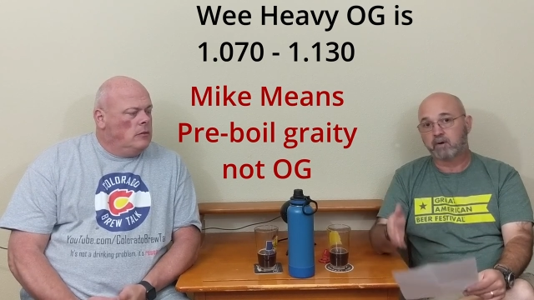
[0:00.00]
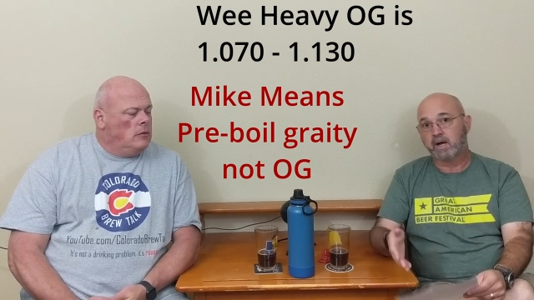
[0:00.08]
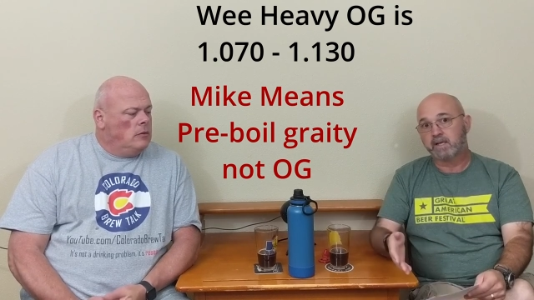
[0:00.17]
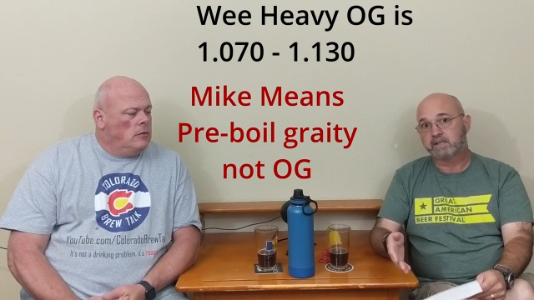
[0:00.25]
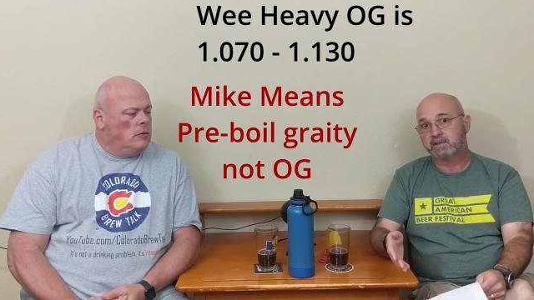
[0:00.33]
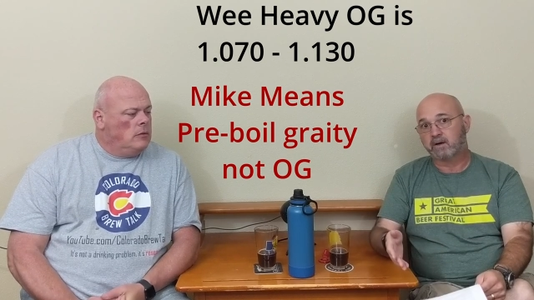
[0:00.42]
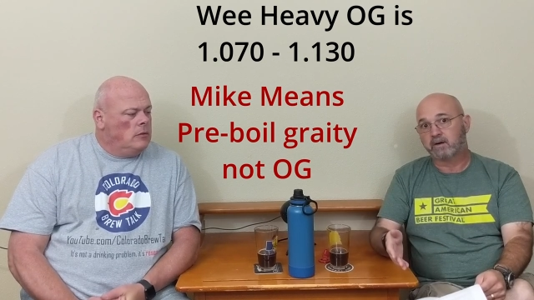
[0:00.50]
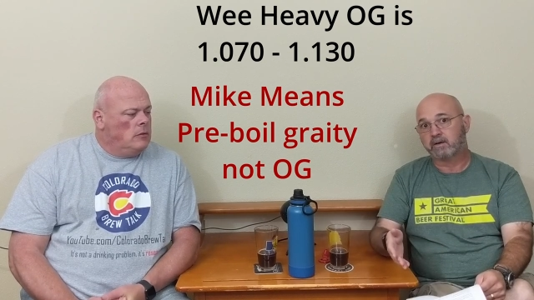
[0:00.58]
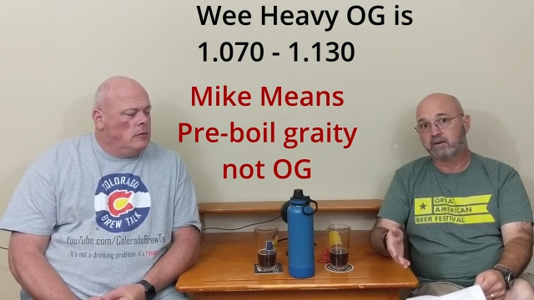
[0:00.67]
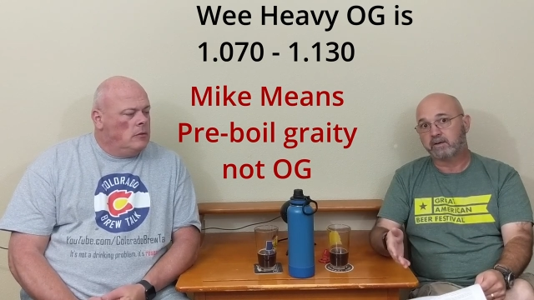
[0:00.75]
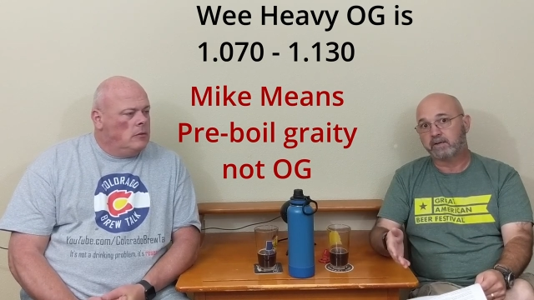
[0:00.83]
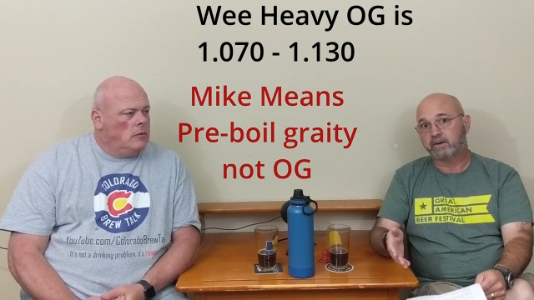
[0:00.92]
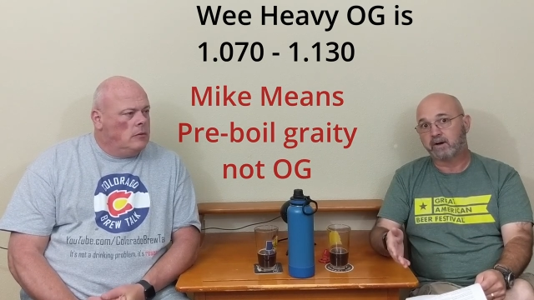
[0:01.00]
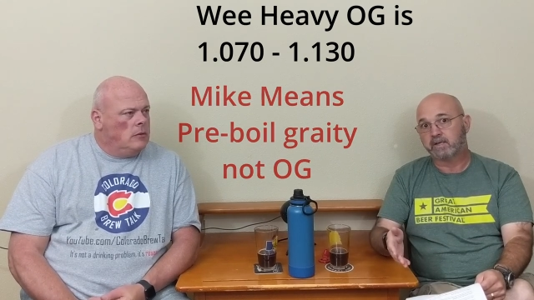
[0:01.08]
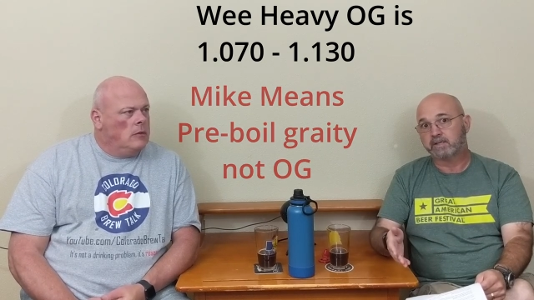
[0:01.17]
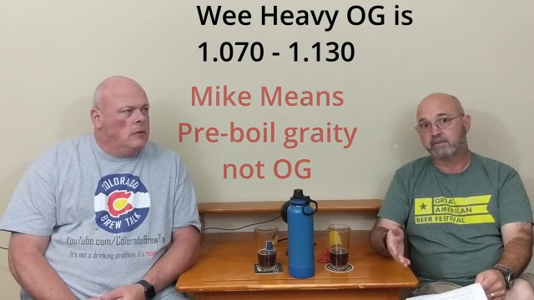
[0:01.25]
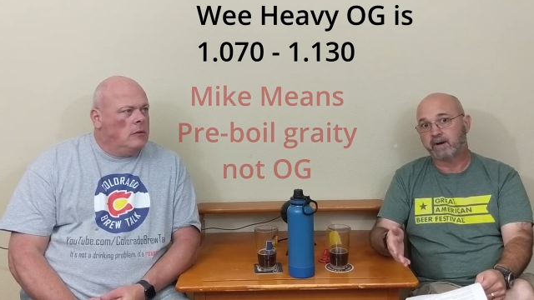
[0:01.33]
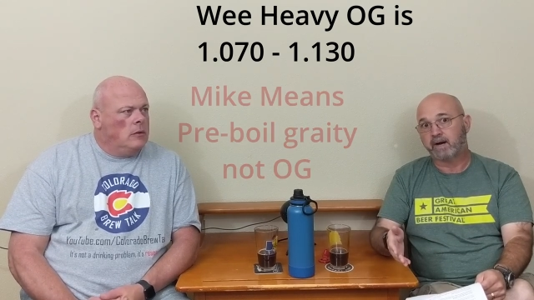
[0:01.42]
Speaker 1: Ron's article, he
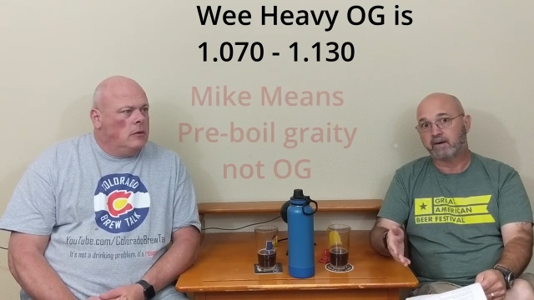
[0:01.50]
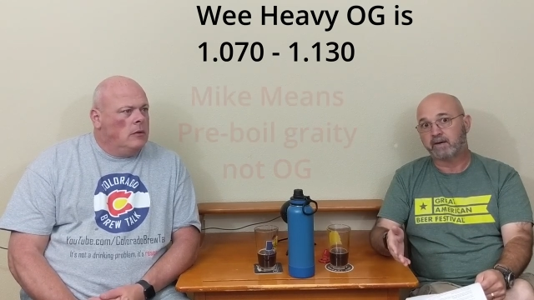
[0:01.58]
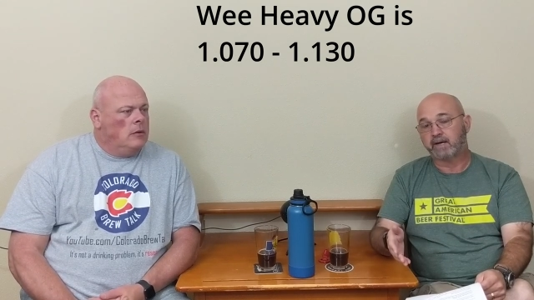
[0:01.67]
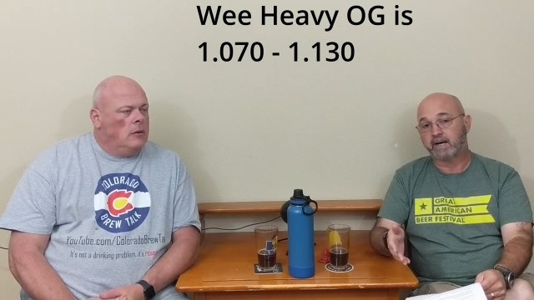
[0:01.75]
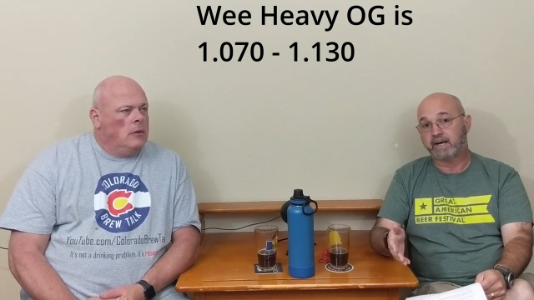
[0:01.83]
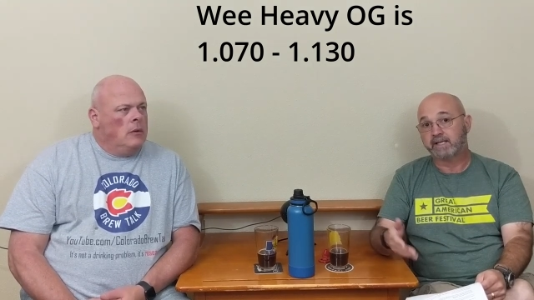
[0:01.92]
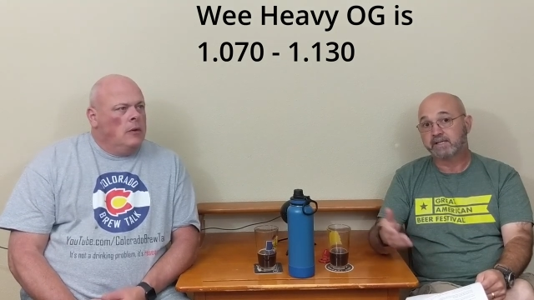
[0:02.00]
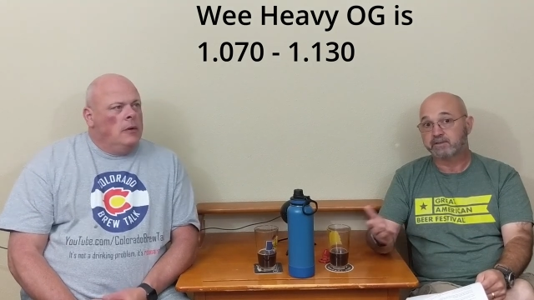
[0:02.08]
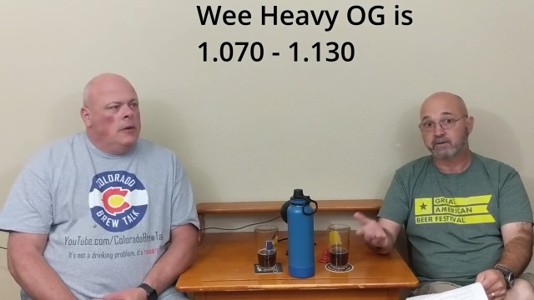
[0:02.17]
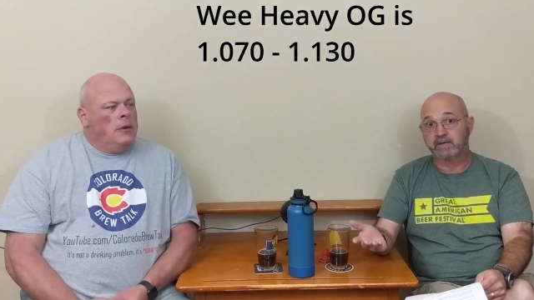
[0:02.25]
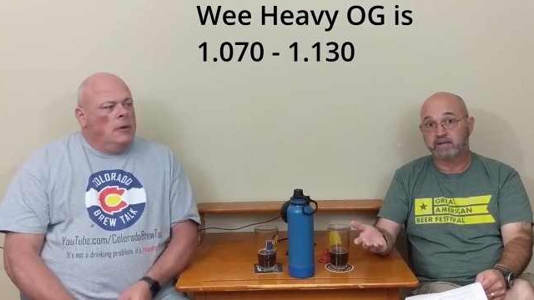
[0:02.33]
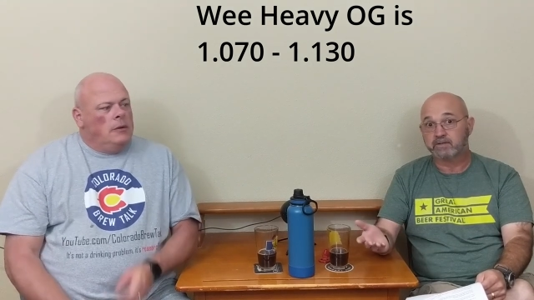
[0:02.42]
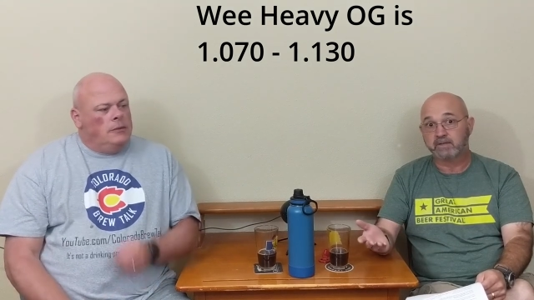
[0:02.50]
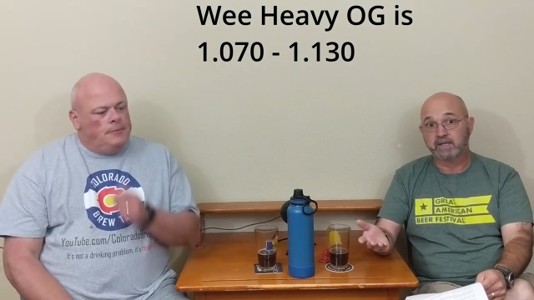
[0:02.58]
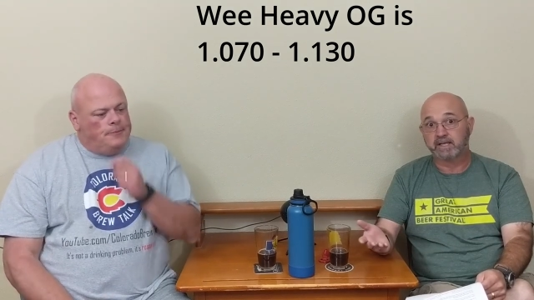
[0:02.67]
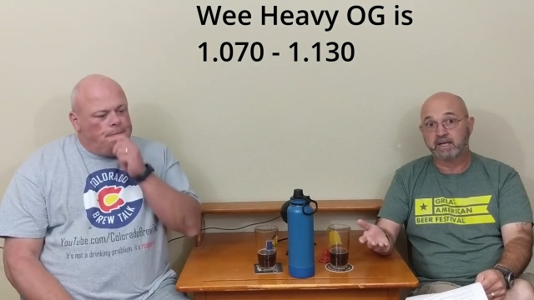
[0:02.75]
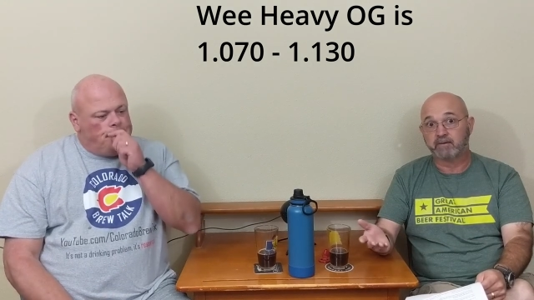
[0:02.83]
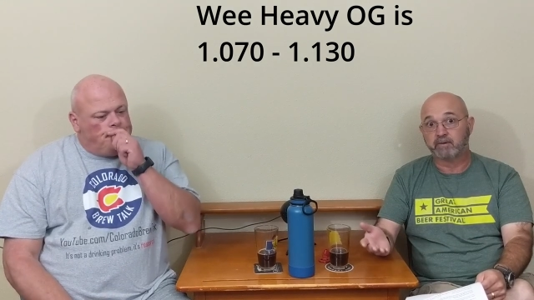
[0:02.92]
talks about uh, I guess
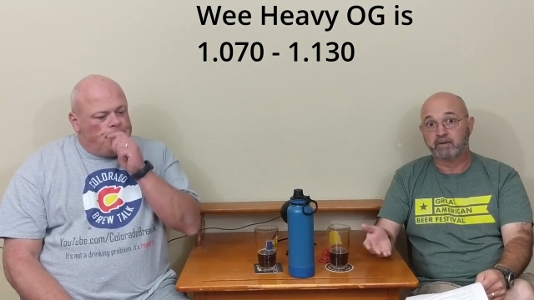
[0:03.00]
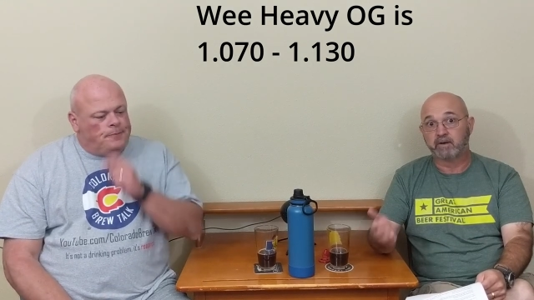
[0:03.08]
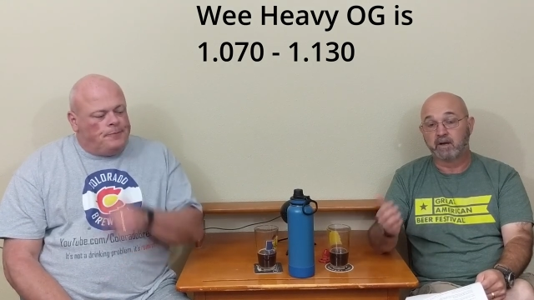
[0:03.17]
traditionally they would